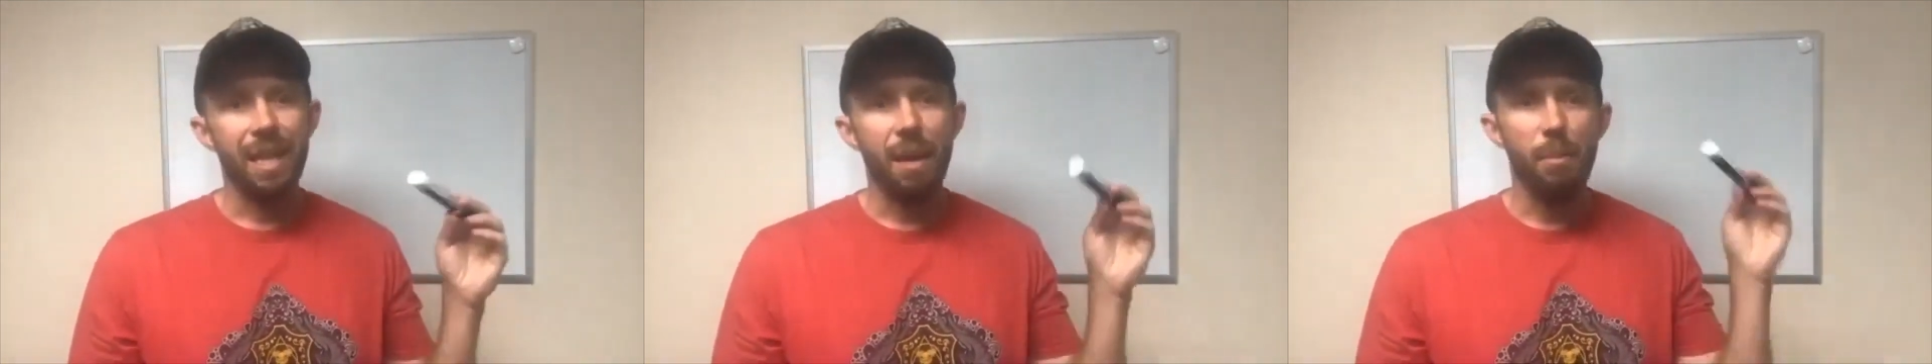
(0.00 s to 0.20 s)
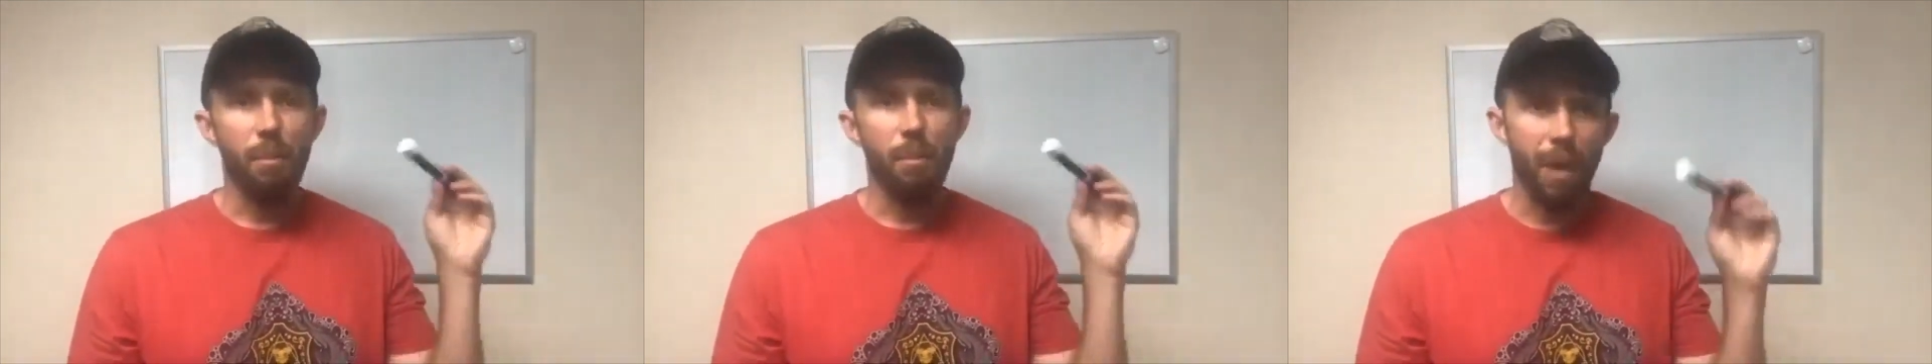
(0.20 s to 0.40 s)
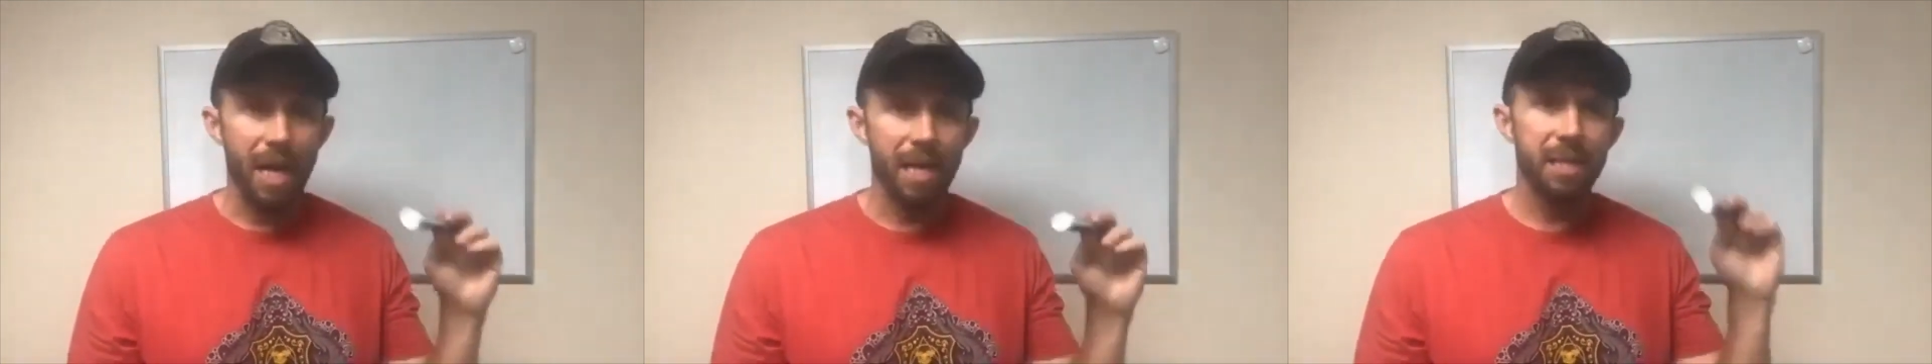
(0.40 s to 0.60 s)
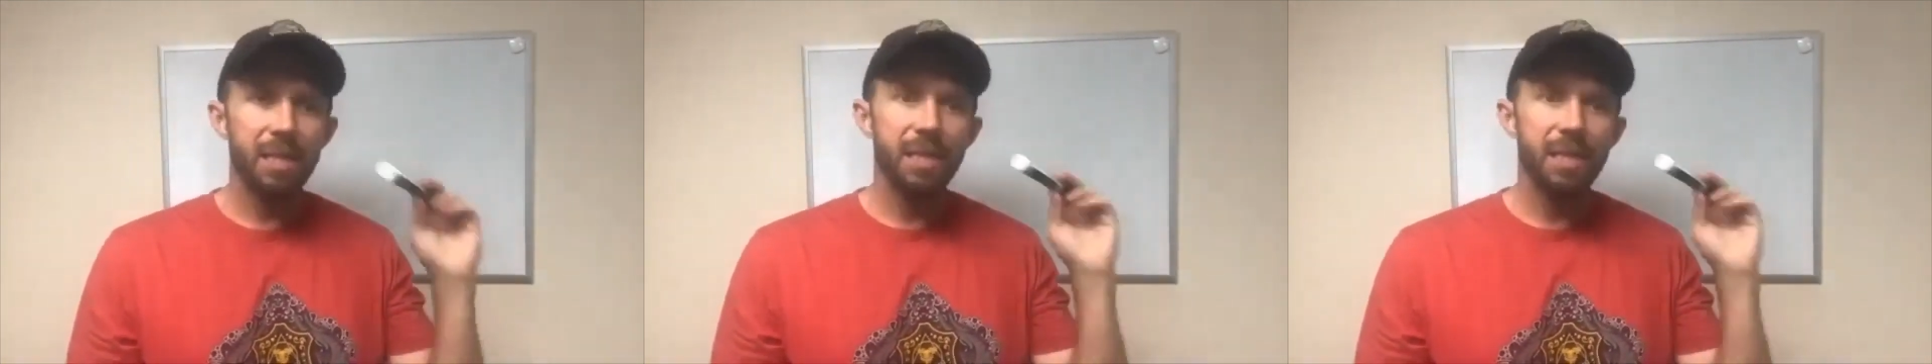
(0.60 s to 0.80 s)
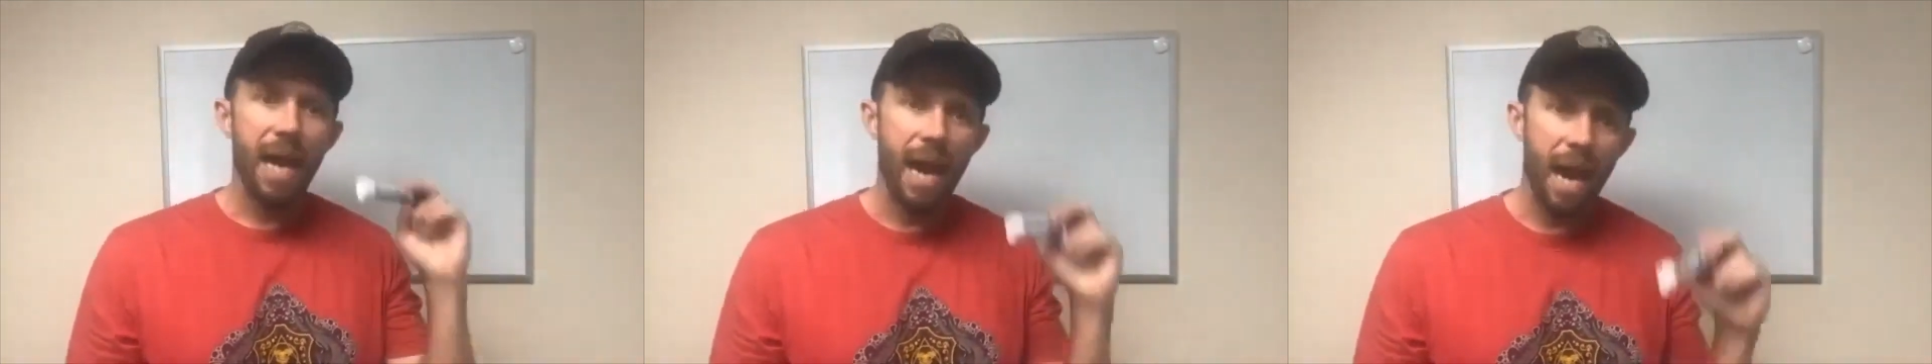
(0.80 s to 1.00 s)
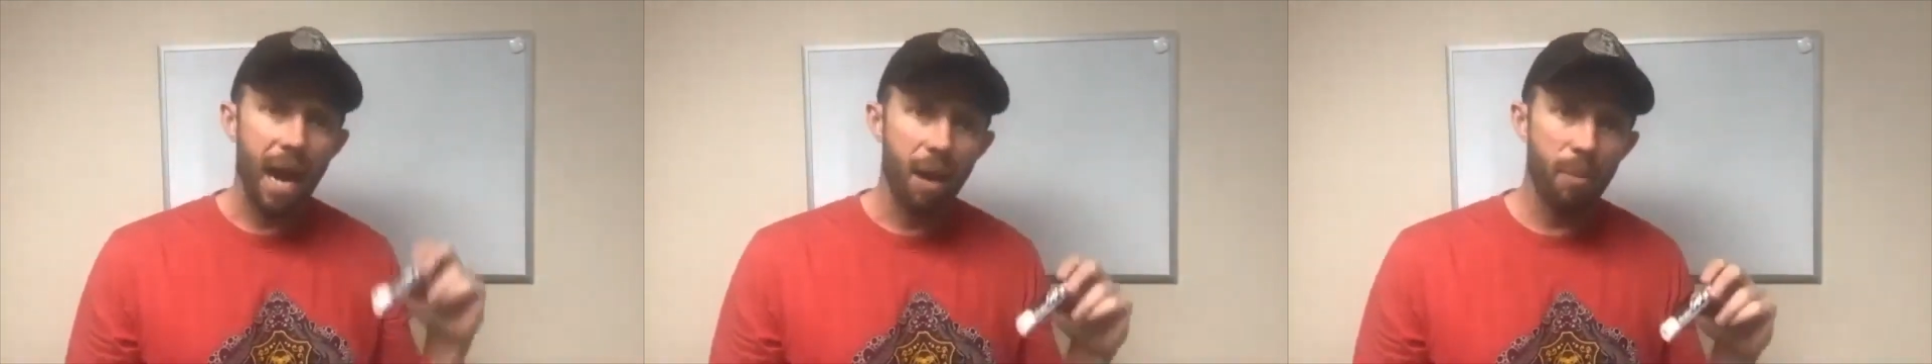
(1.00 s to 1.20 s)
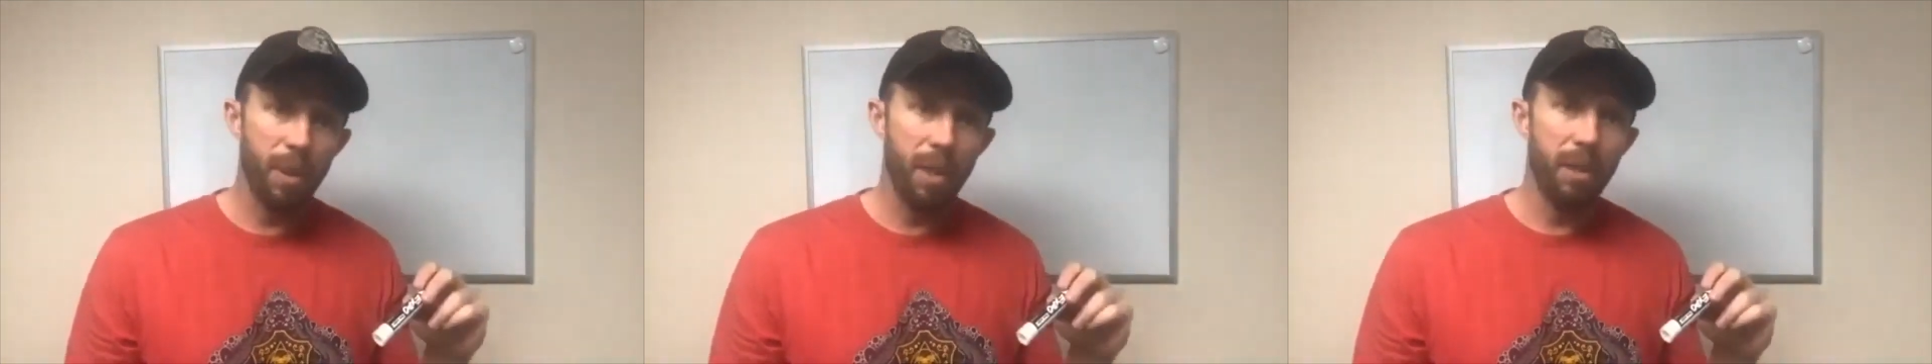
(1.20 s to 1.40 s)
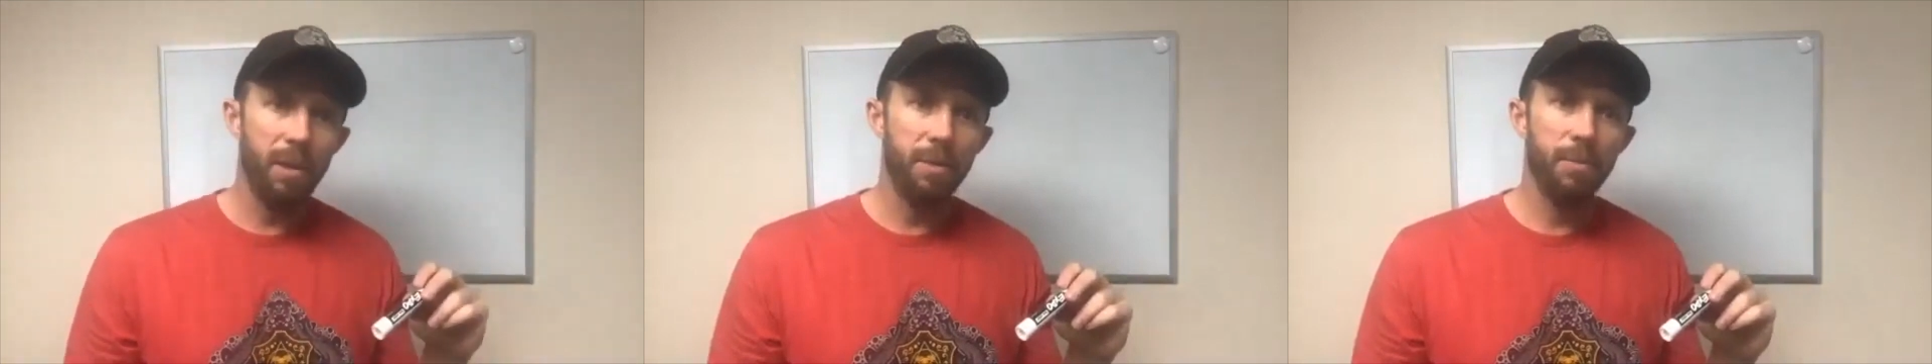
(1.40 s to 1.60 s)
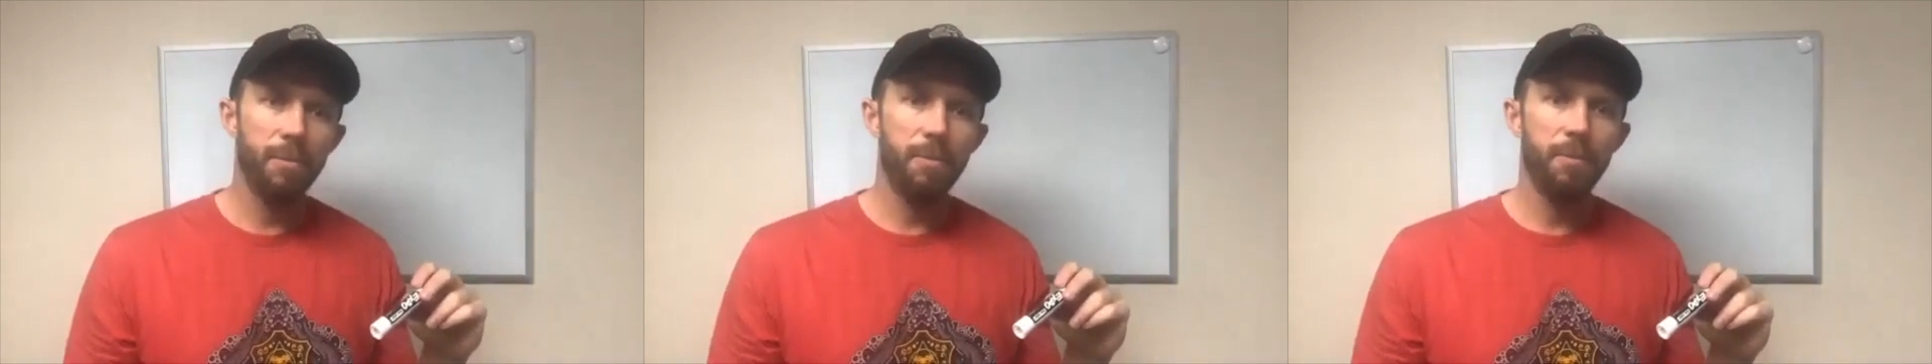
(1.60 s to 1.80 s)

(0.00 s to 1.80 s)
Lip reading: that must happen